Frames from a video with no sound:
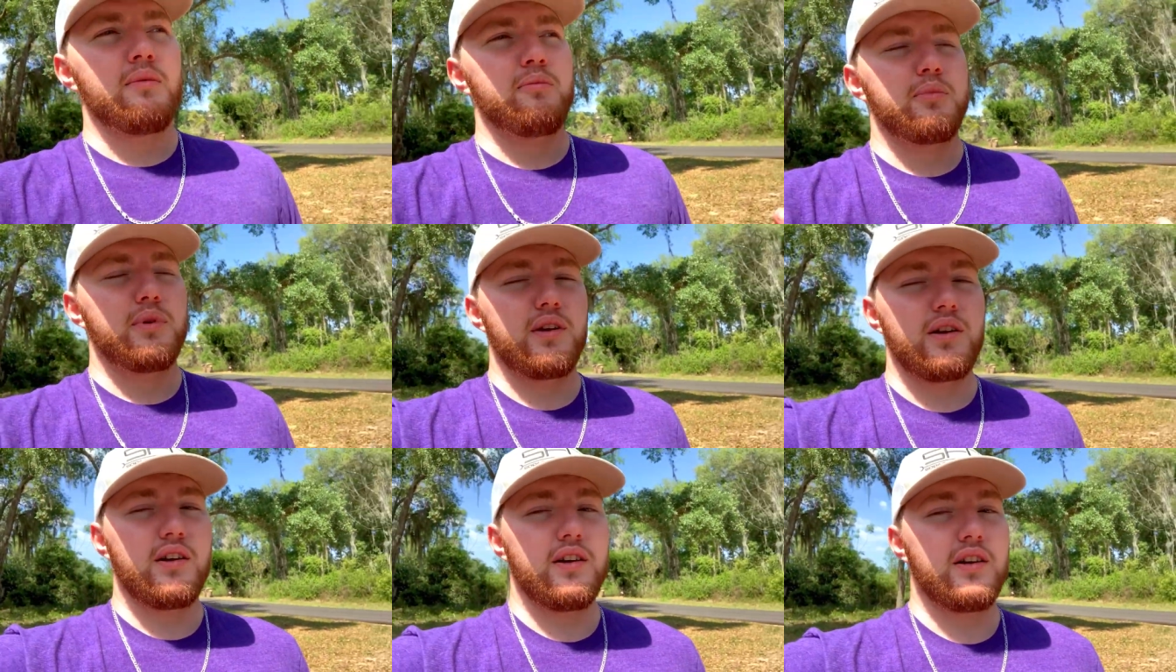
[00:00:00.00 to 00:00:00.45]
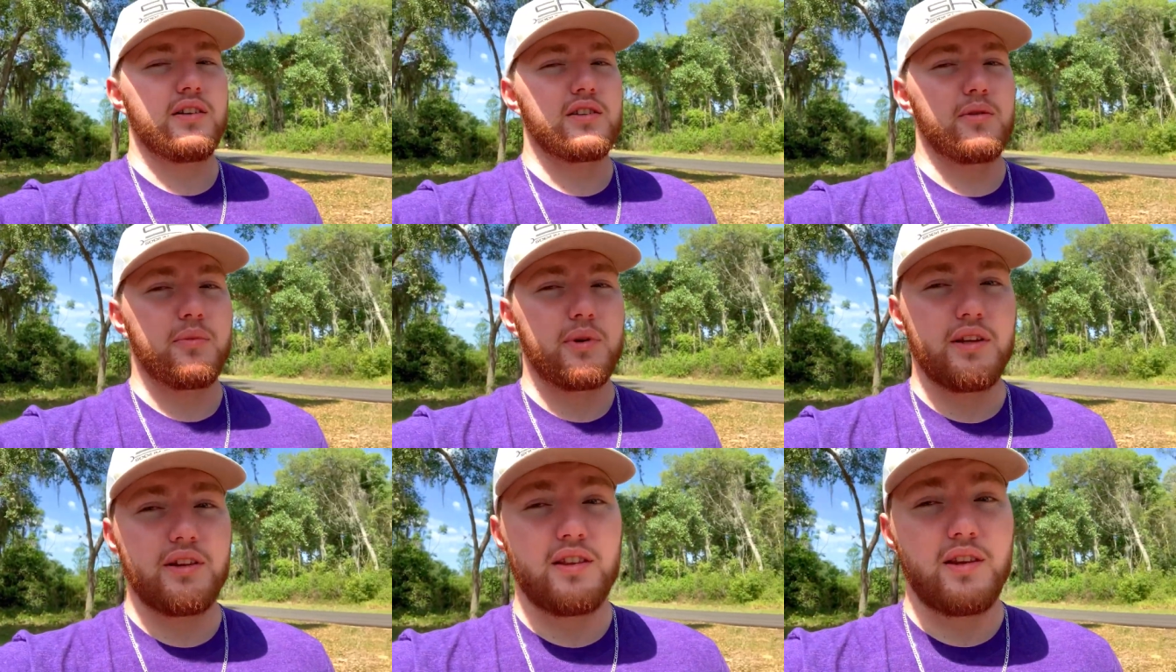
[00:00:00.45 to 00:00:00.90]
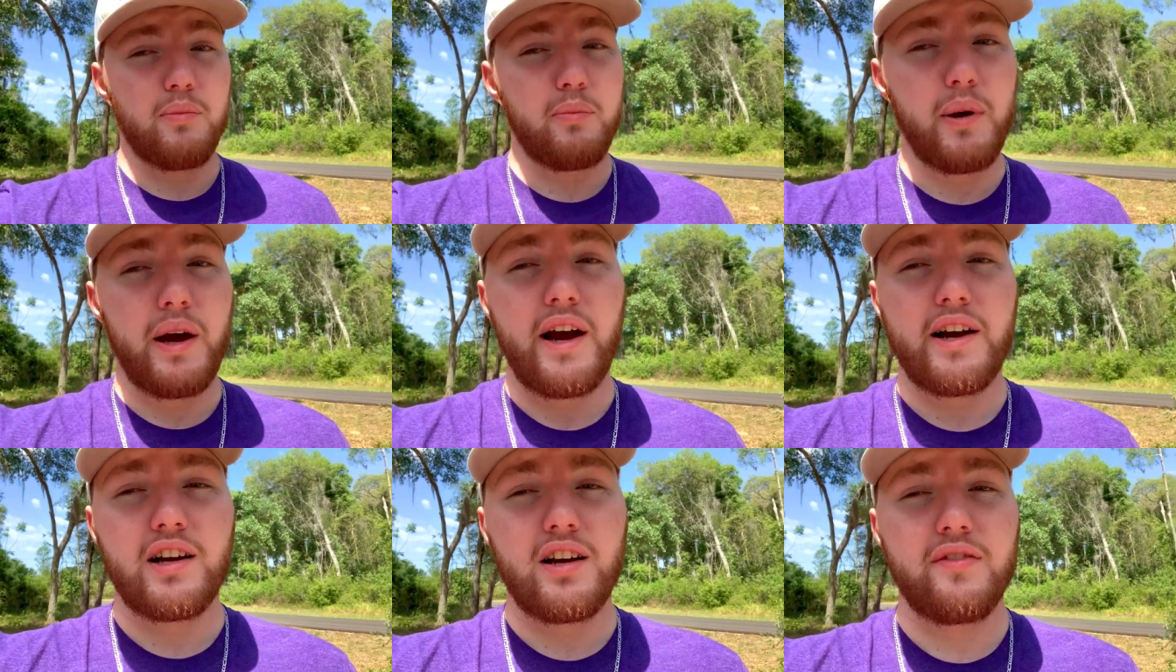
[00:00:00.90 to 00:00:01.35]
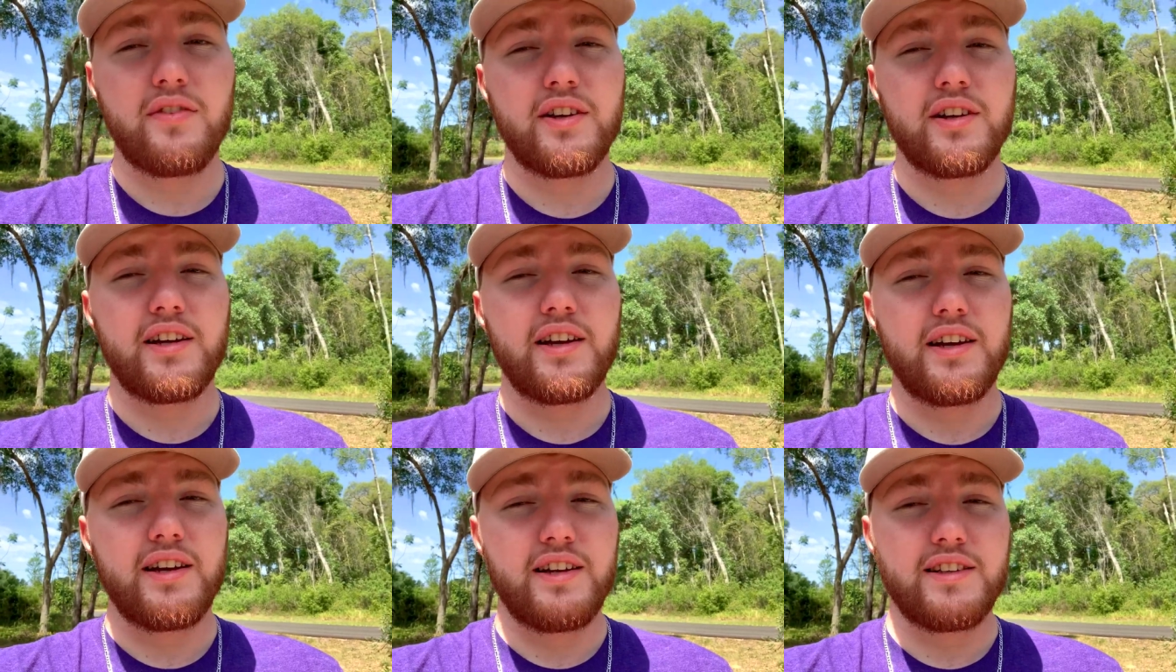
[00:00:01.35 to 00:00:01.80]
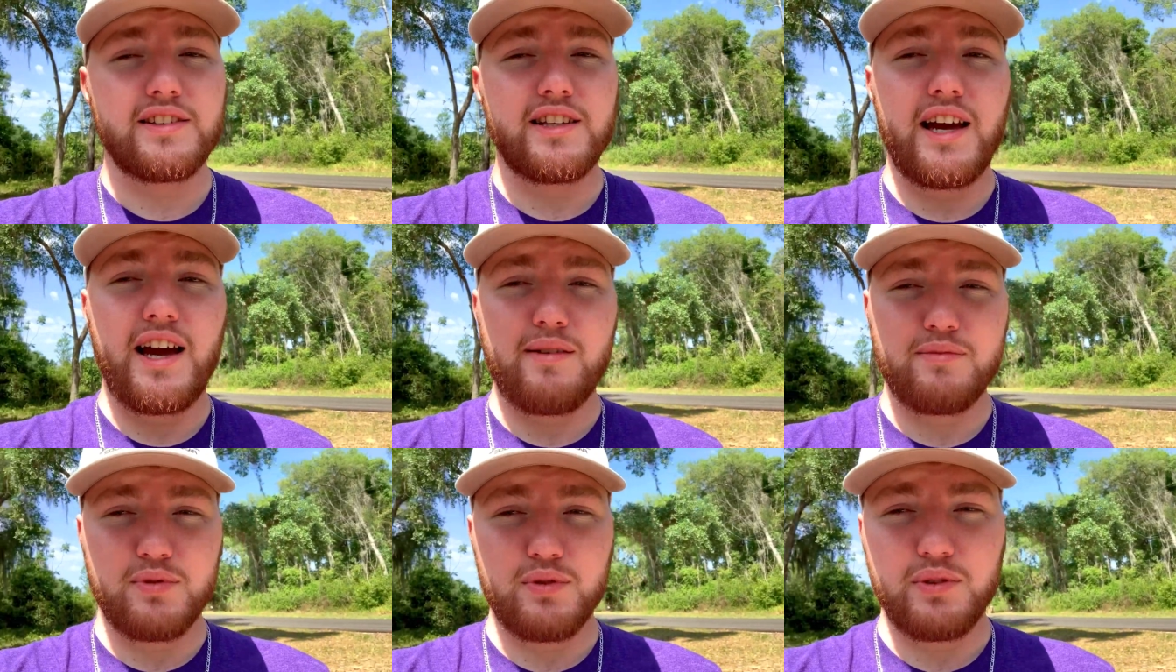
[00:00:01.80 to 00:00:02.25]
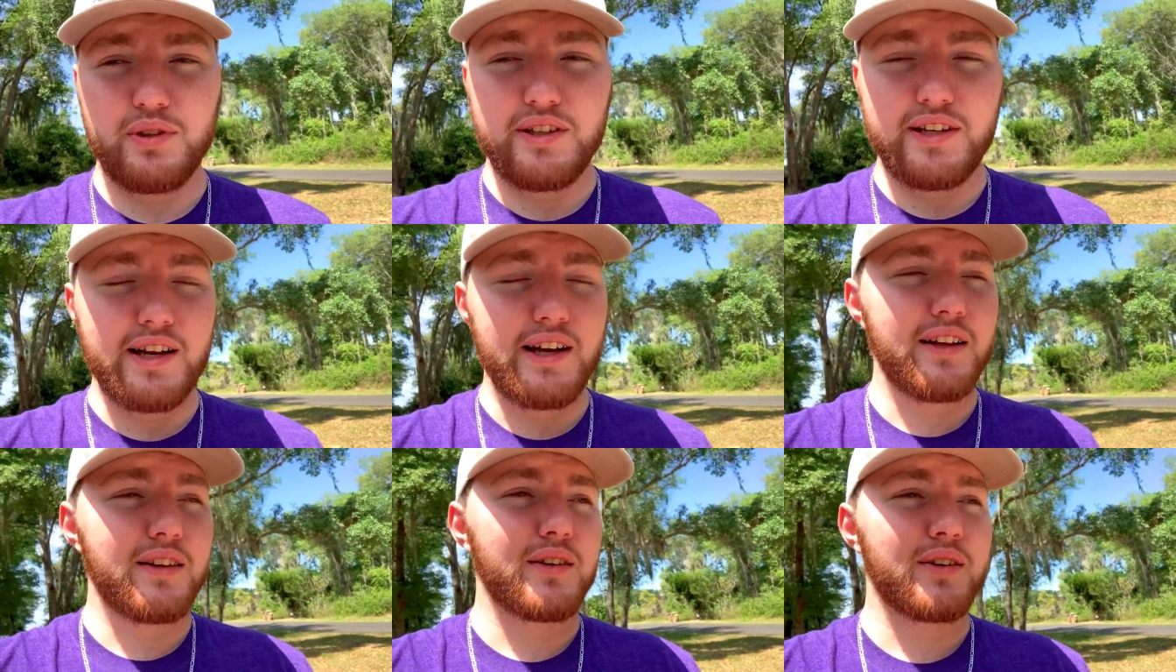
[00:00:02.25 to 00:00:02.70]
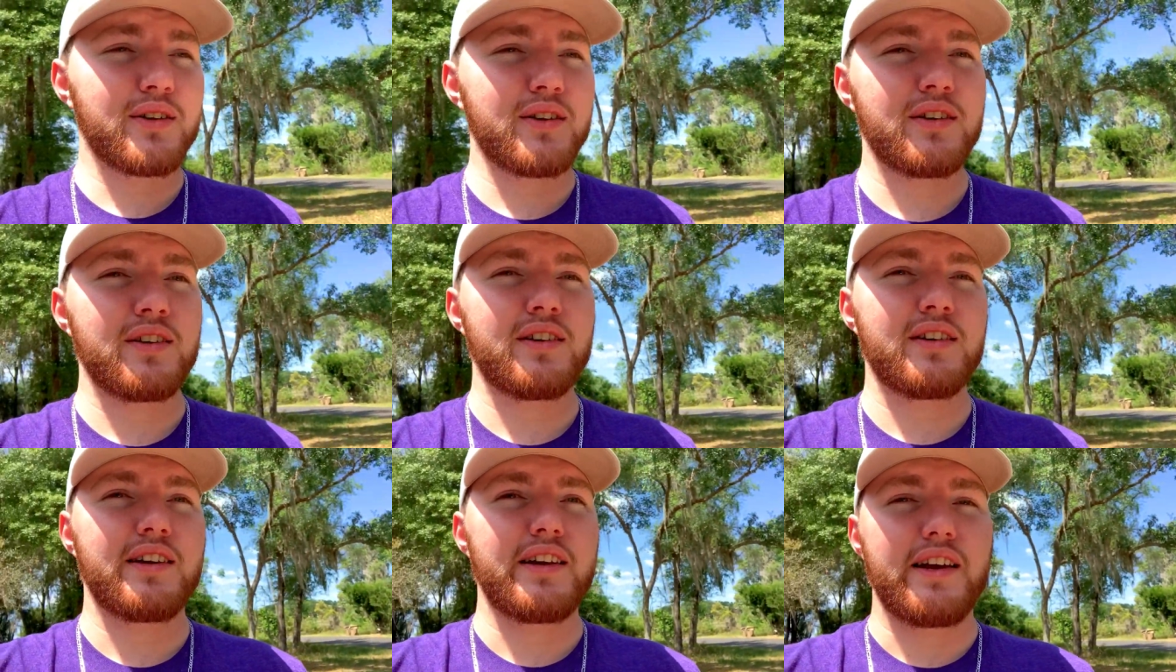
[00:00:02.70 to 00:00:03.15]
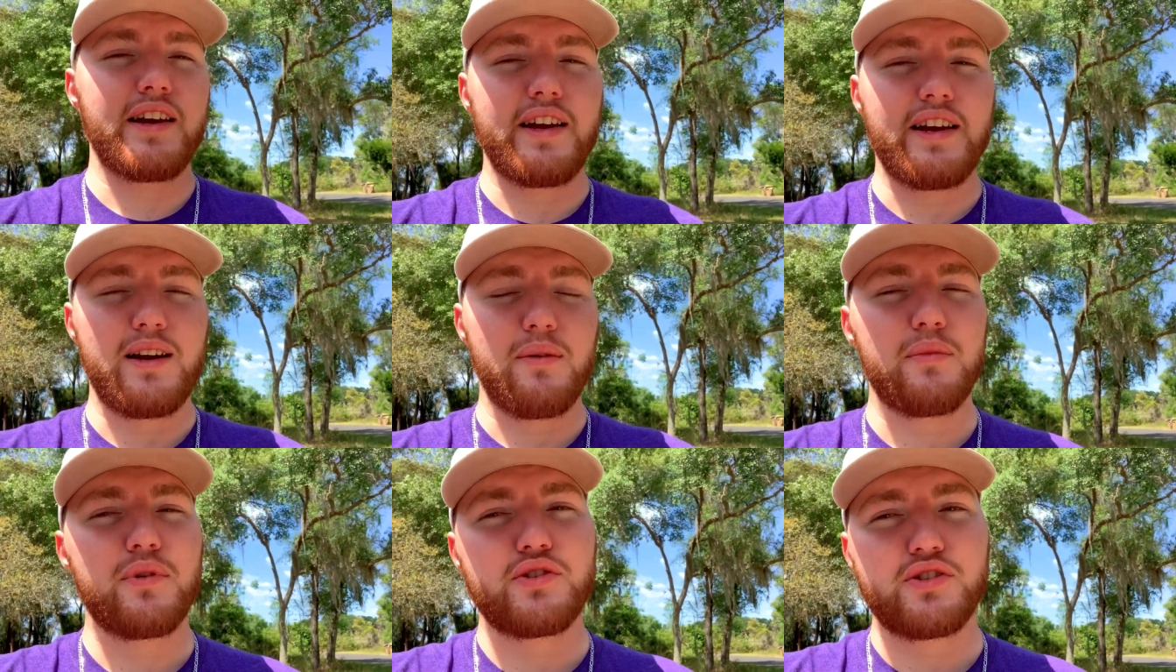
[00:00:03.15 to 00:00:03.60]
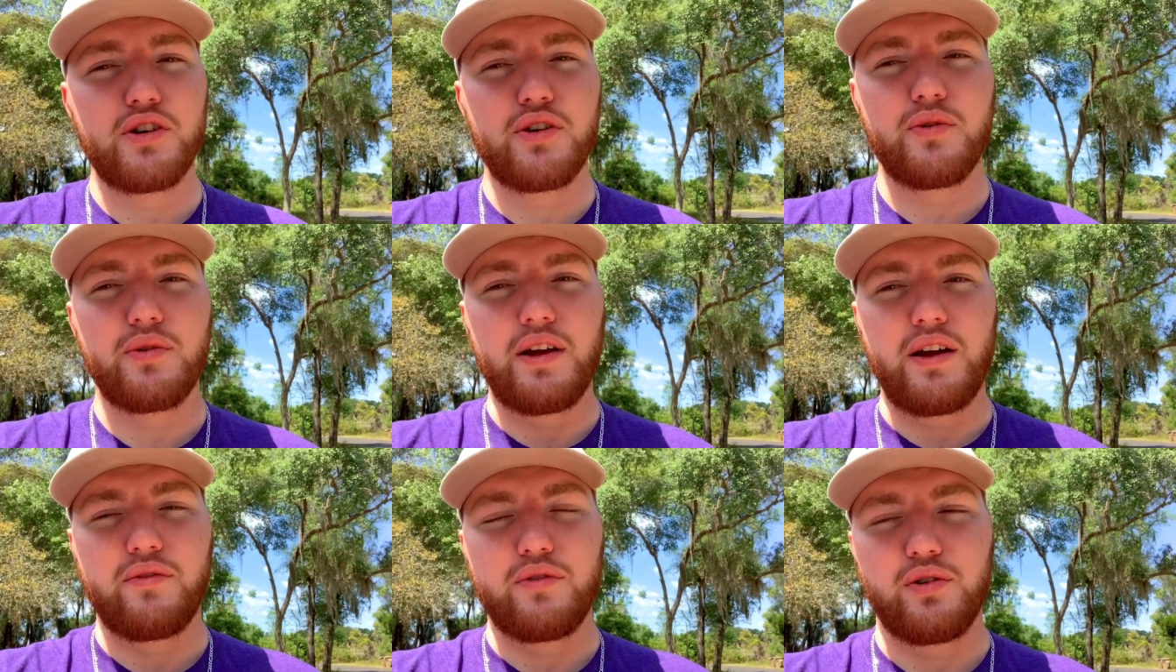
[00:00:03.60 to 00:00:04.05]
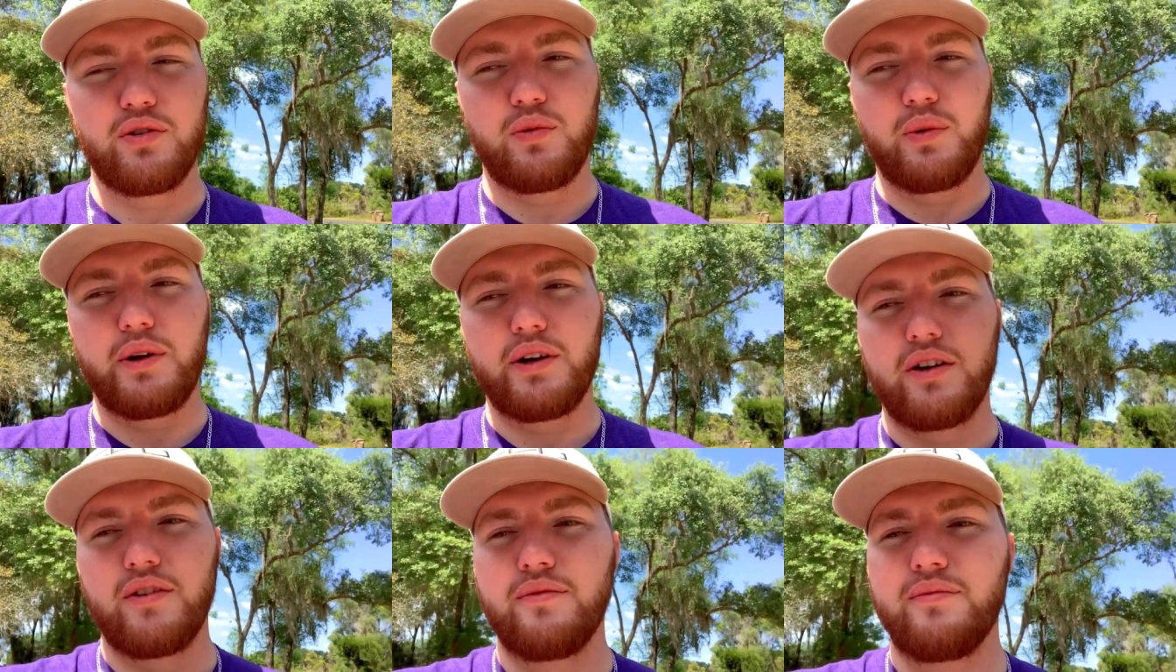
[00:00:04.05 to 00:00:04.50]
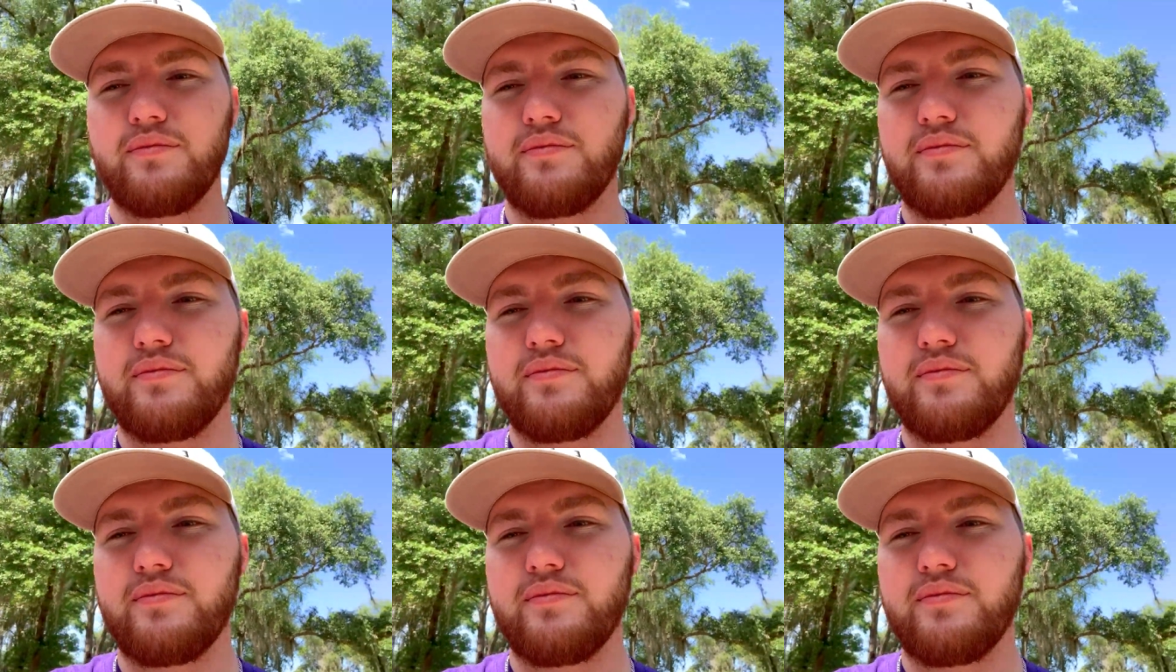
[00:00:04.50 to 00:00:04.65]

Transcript: Because I mean, the back of it is absolutely killer, and I'm gonna show you that real quick.